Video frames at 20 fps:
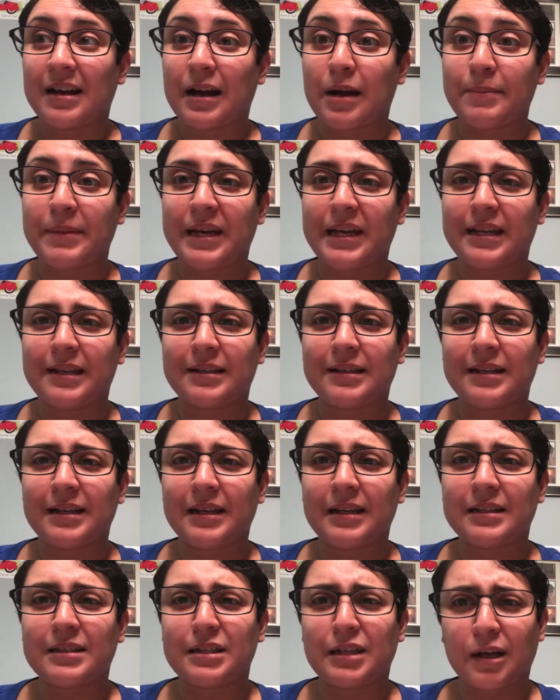I mean,
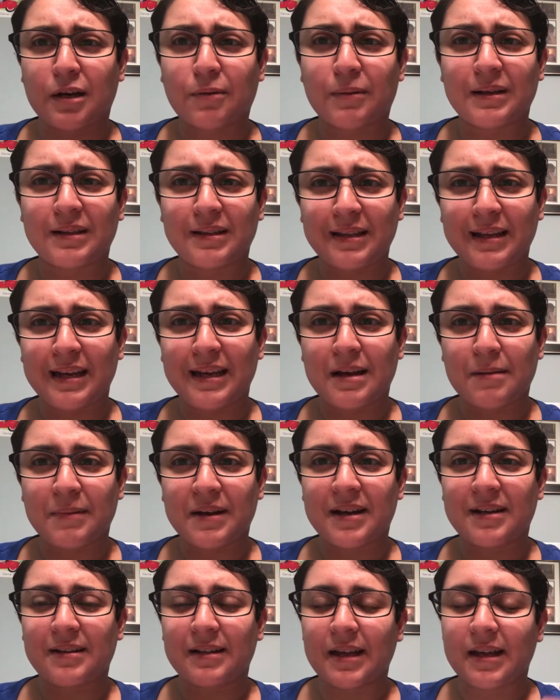secretly, I'm
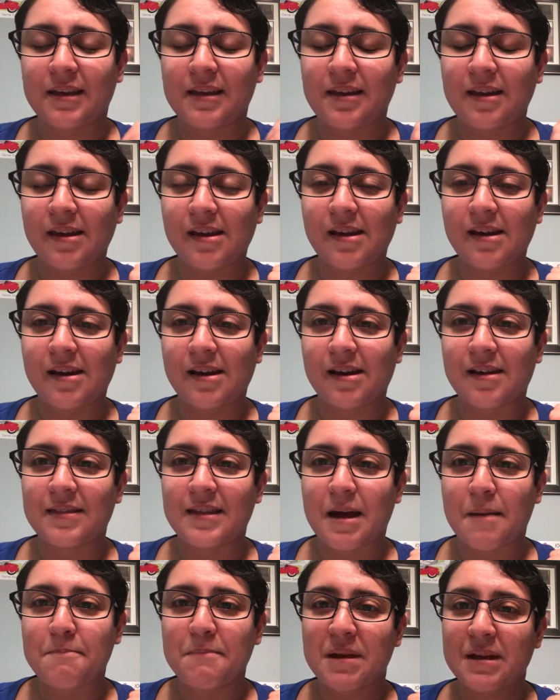kind of like, yeah,
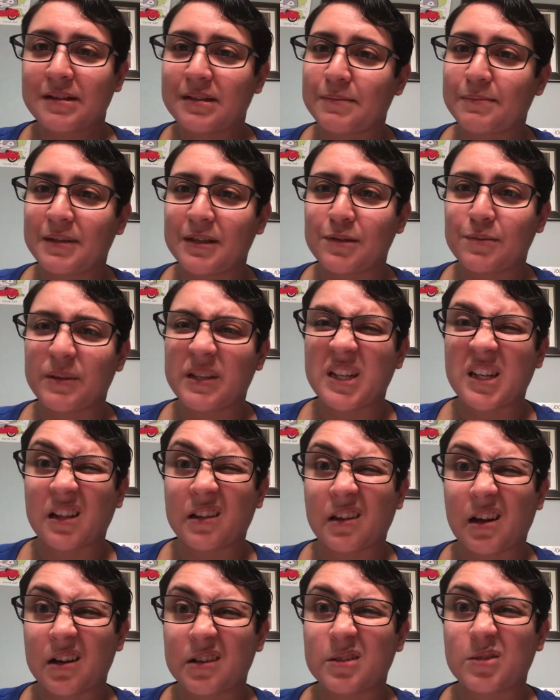that mess means we did a
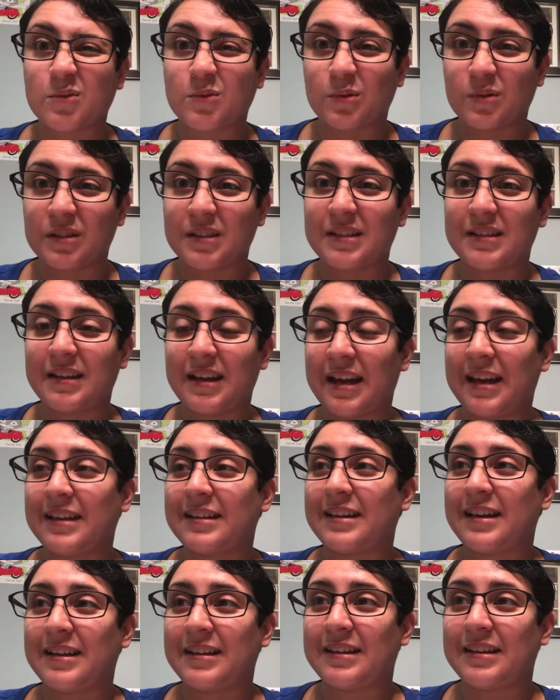lot of school today.
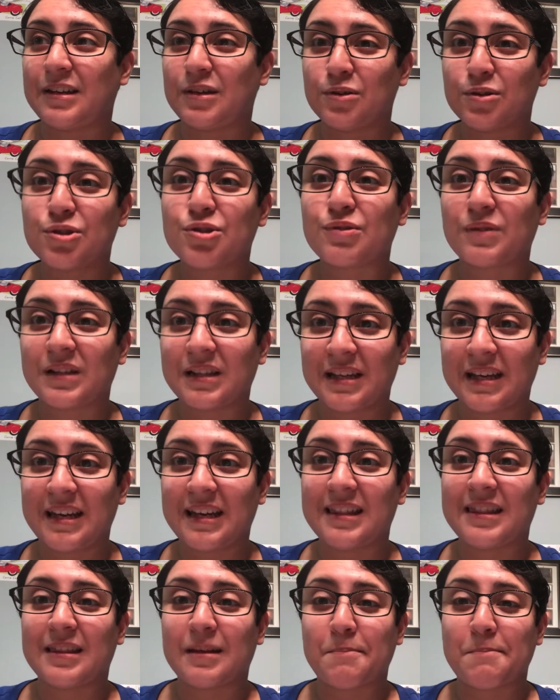And
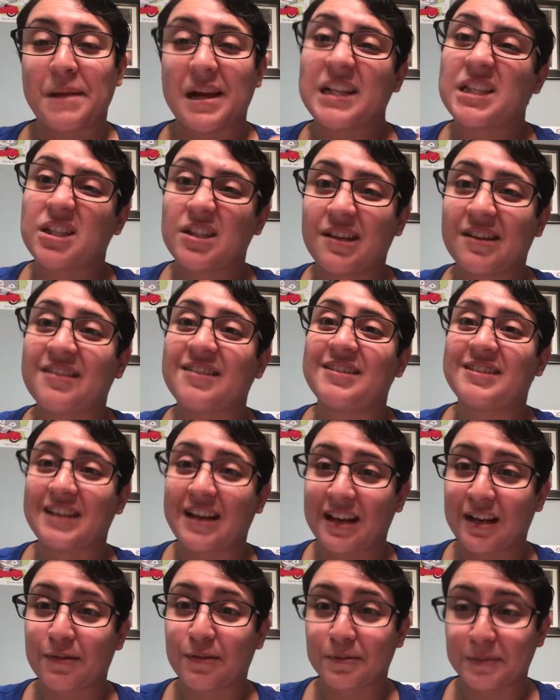usually, the messier the
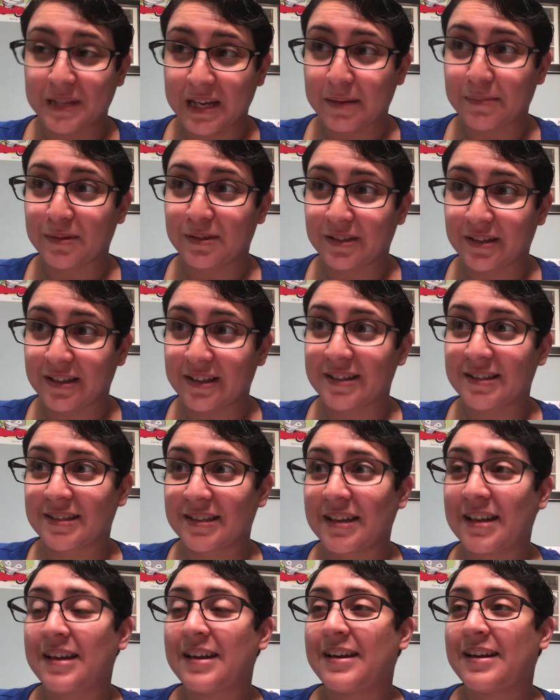dining room table
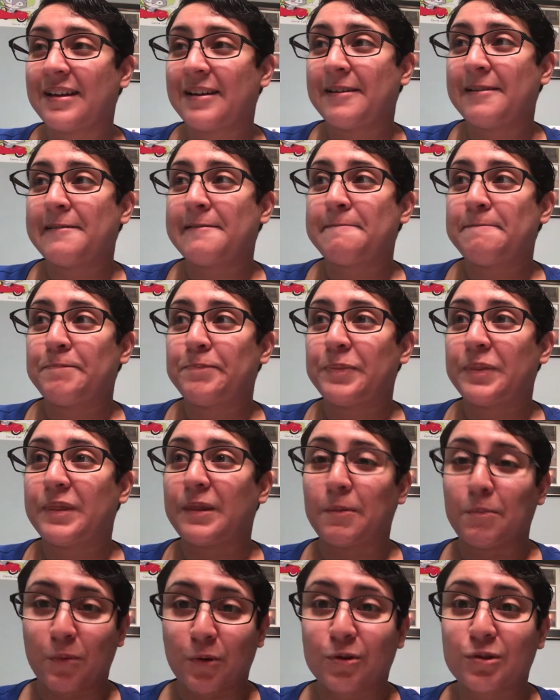looks,
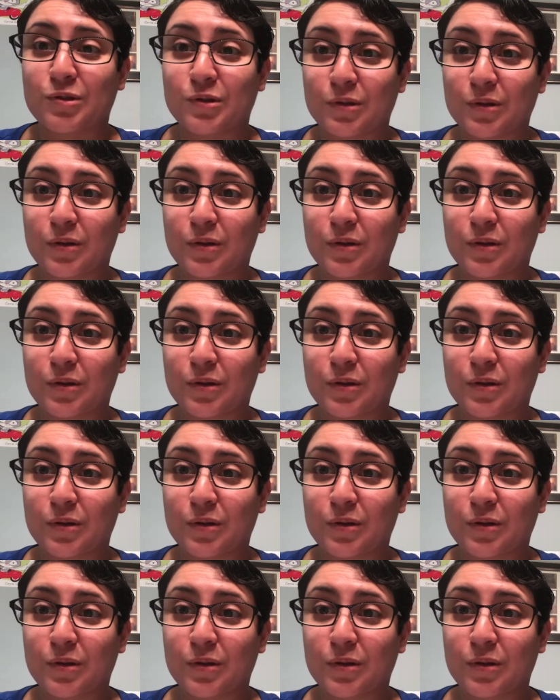the more,